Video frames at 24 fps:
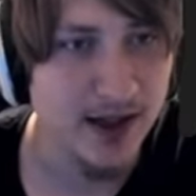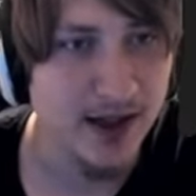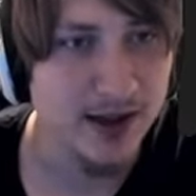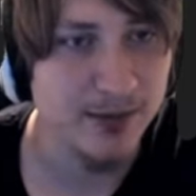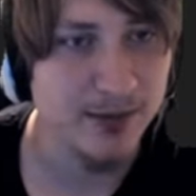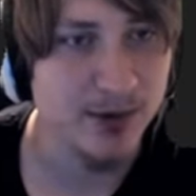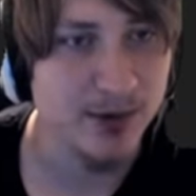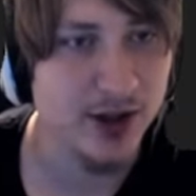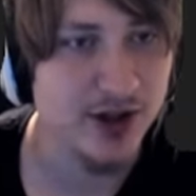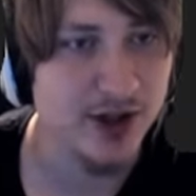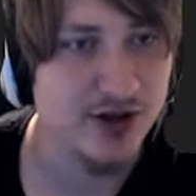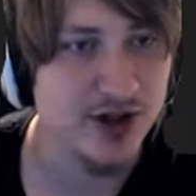I could
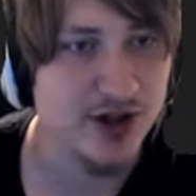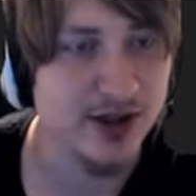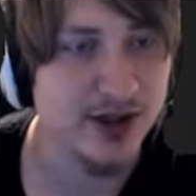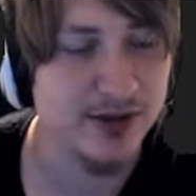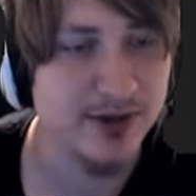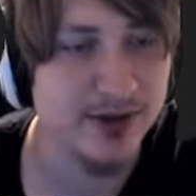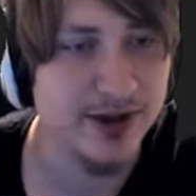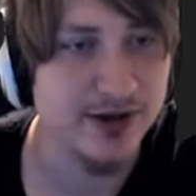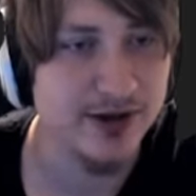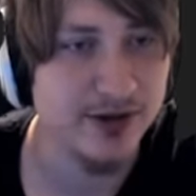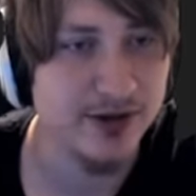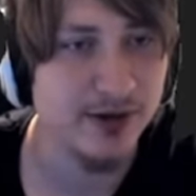probably try to
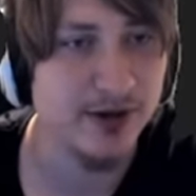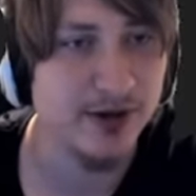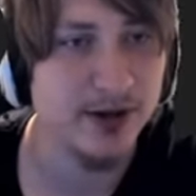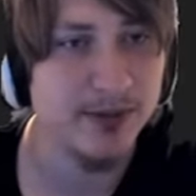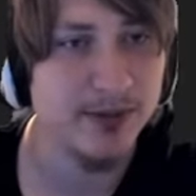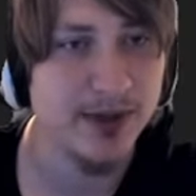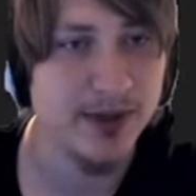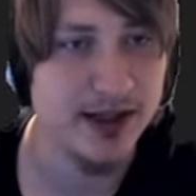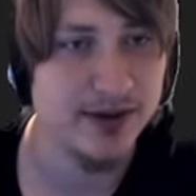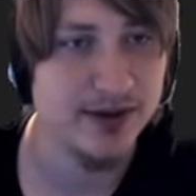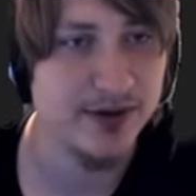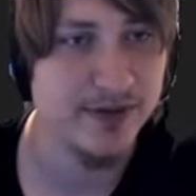read through it,
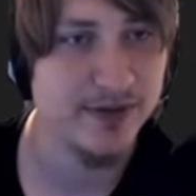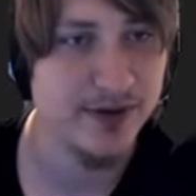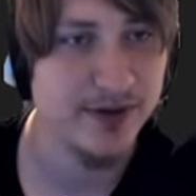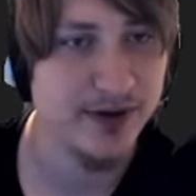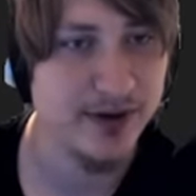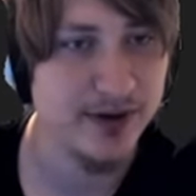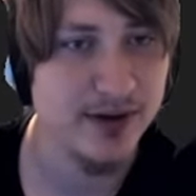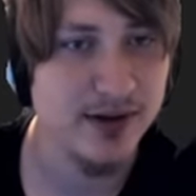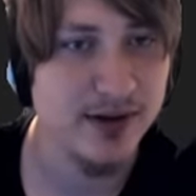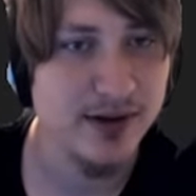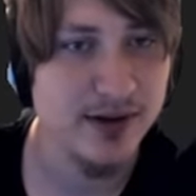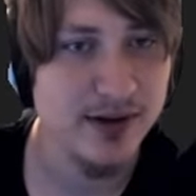but I don't
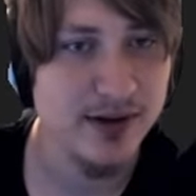even